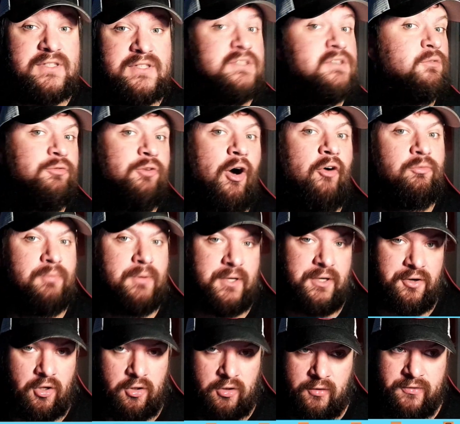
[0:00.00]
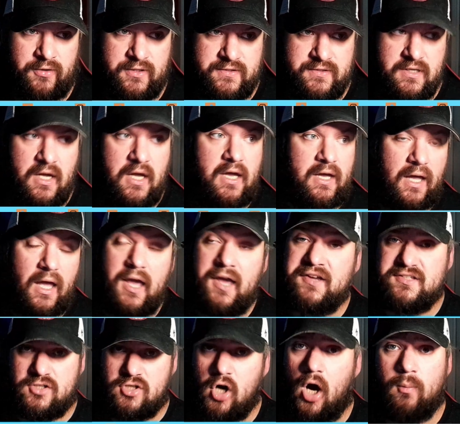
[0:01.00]
involvement in all of this? Is
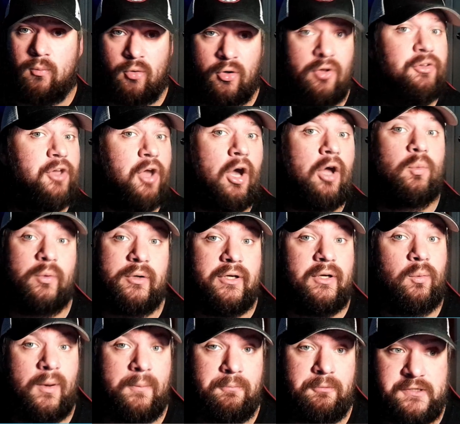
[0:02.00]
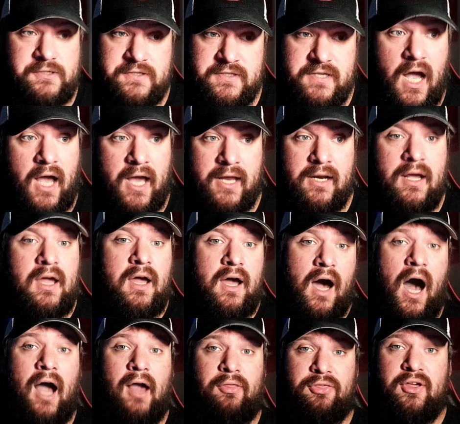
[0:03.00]
Dom really on Rhea Ripley's side?
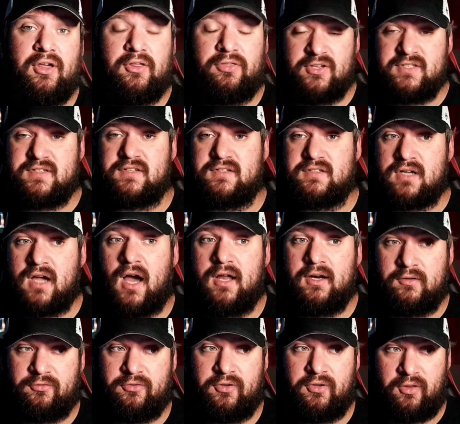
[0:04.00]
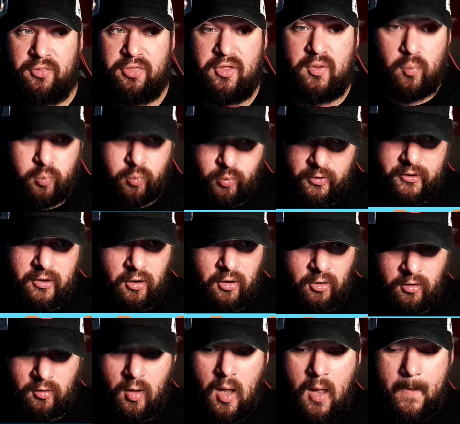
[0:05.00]
I think this is kind of the
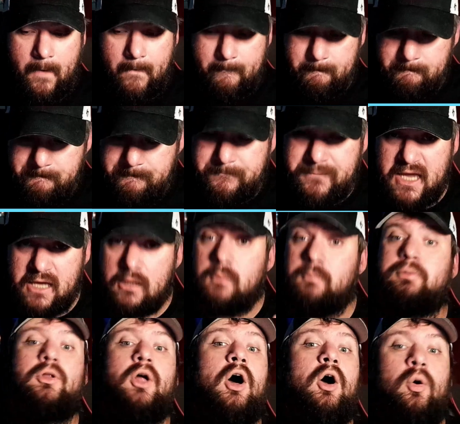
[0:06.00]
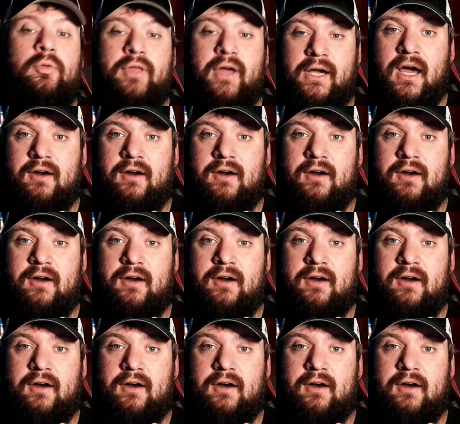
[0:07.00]
real big blow that kind of